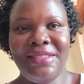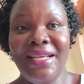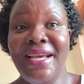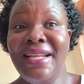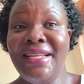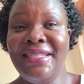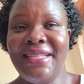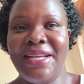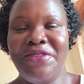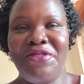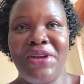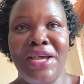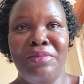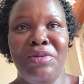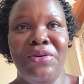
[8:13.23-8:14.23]
an
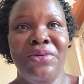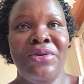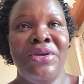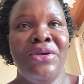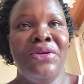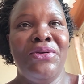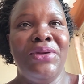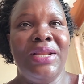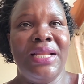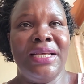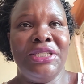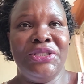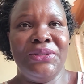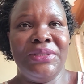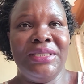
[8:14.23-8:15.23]
intertribal
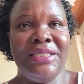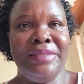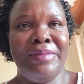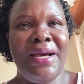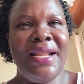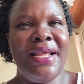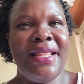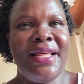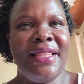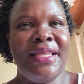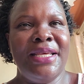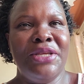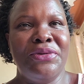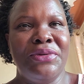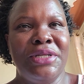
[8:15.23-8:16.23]
relationship. Another
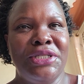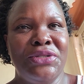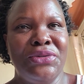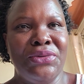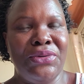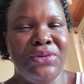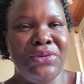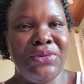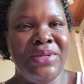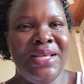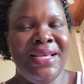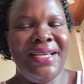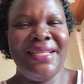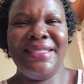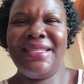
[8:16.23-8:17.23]
thing you need to know
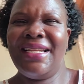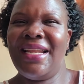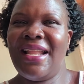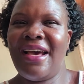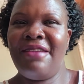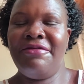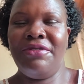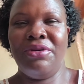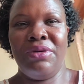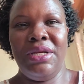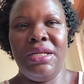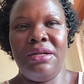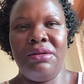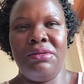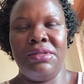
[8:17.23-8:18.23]
is love your
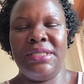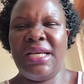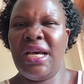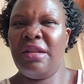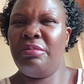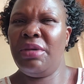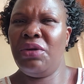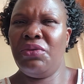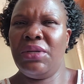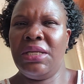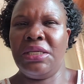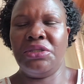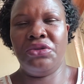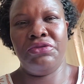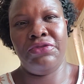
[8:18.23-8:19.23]
in-laws and be
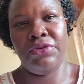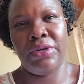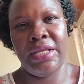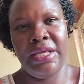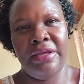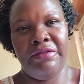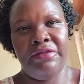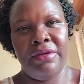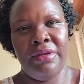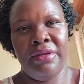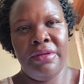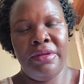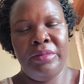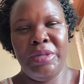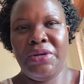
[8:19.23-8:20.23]
willing to forgive.
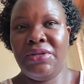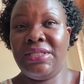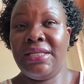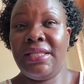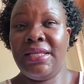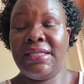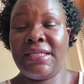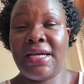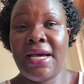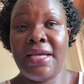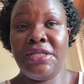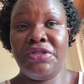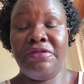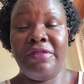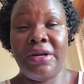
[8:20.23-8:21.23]
Because in these
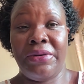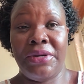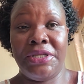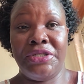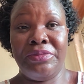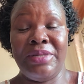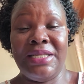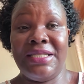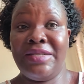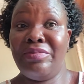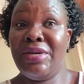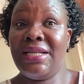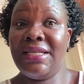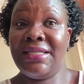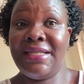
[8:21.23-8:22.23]
kinds of arrangements,
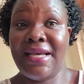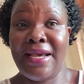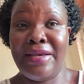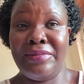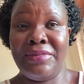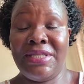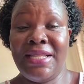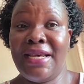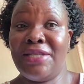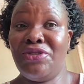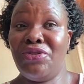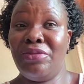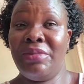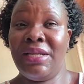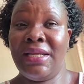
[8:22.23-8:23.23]
many times there are
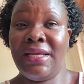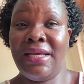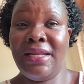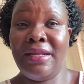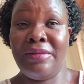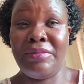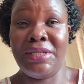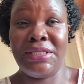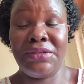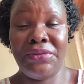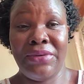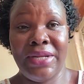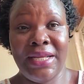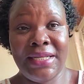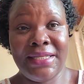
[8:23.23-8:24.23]
so many enemies
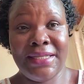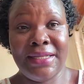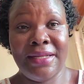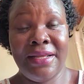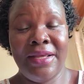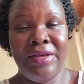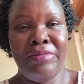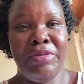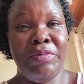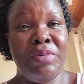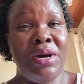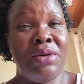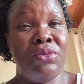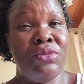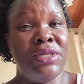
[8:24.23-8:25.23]
created. People
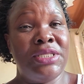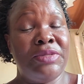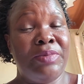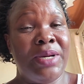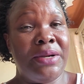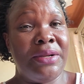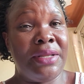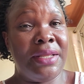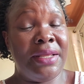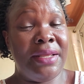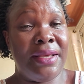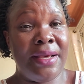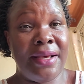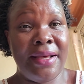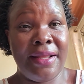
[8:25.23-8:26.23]
are whispering
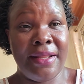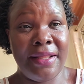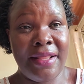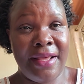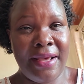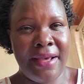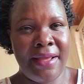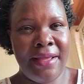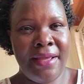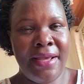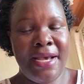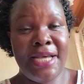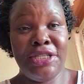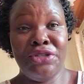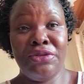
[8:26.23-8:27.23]
here and there,
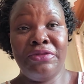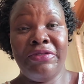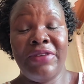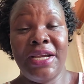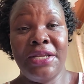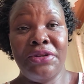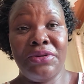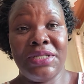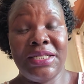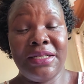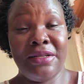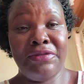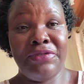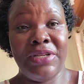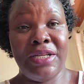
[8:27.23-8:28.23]
and you'll find
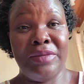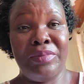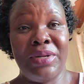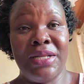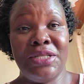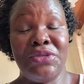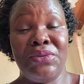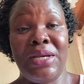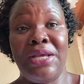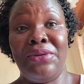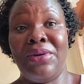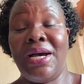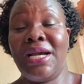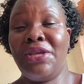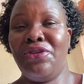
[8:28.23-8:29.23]
yourself in a place where
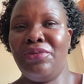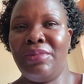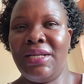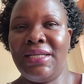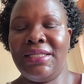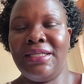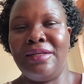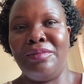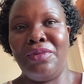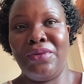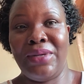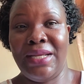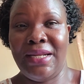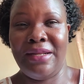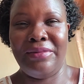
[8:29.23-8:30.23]
you're accumulating more
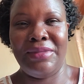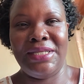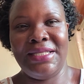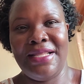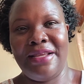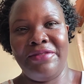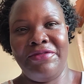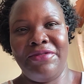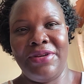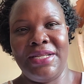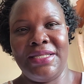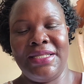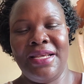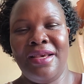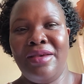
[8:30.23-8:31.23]
enemies than
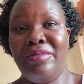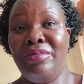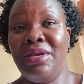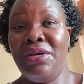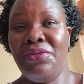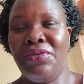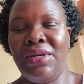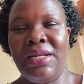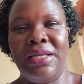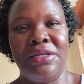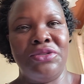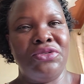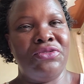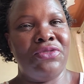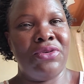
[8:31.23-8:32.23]
friends. Be willing
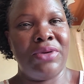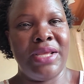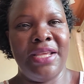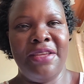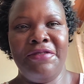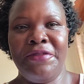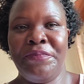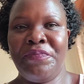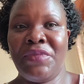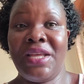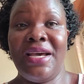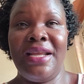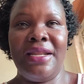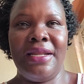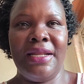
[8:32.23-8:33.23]
to forgive
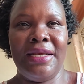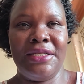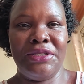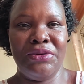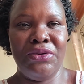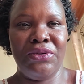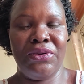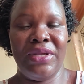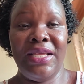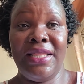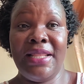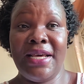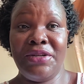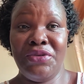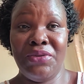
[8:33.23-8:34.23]
and let go. In
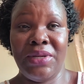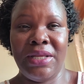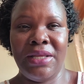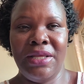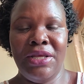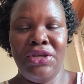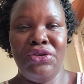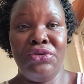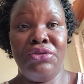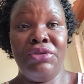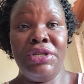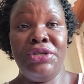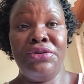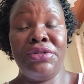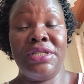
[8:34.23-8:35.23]
that way, you'll
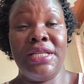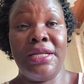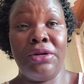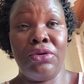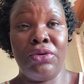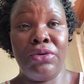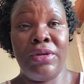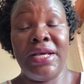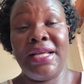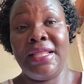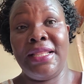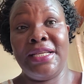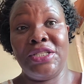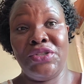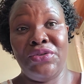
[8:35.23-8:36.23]
reduce the load and
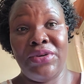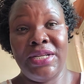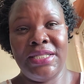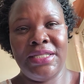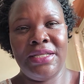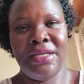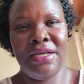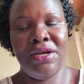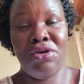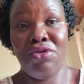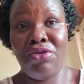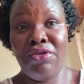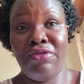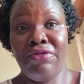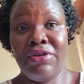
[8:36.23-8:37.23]
the stress
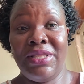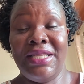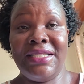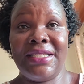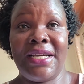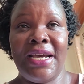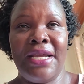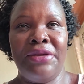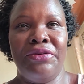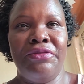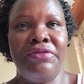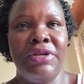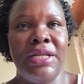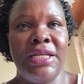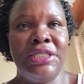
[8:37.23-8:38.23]
of this kind
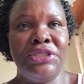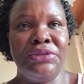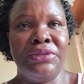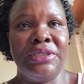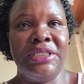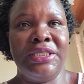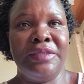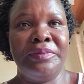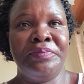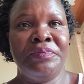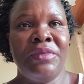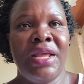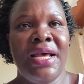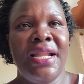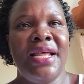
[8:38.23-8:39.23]
of relationship.
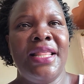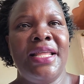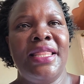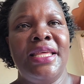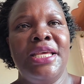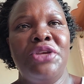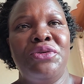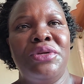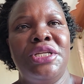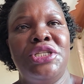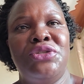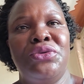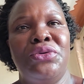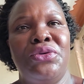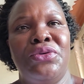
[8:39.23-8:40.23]
Another thing you need
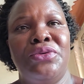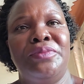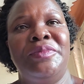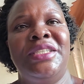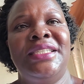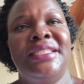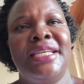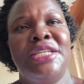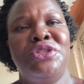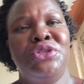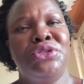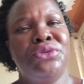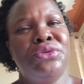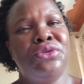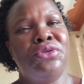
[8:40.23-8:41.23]
to know is that you
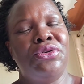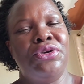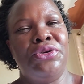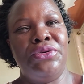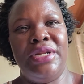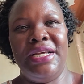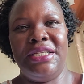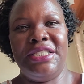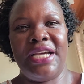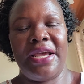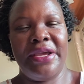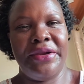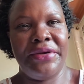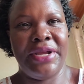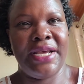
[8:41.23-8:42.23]
should know your danger
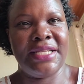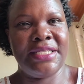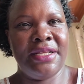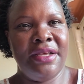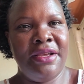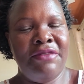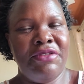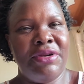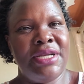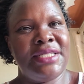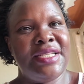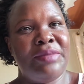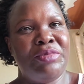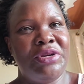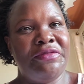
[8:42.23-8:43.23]
areas. For
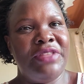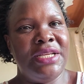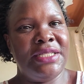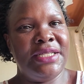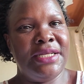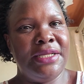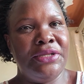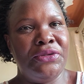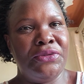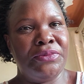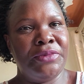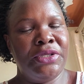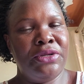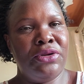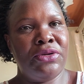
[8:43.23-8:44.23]
example, if they tell you,
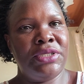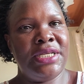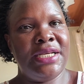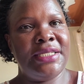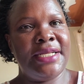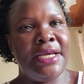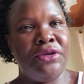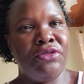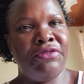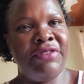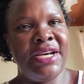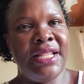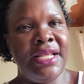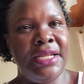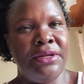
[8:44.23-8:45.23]
don't enter your
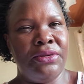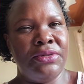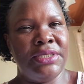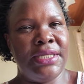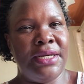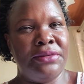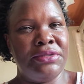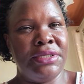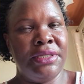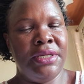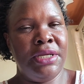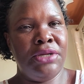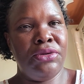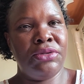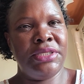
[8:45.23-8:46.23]
father-in-law's house,
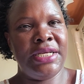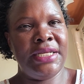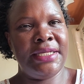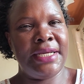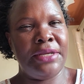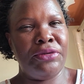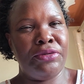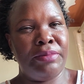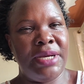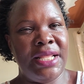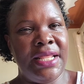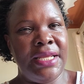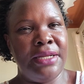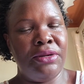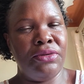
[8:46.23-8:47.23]
don't enter your
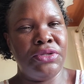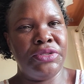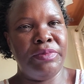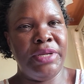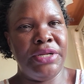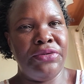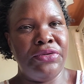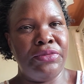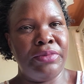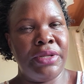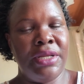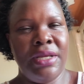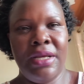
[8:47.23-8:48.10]
mother-in-law's bedroom,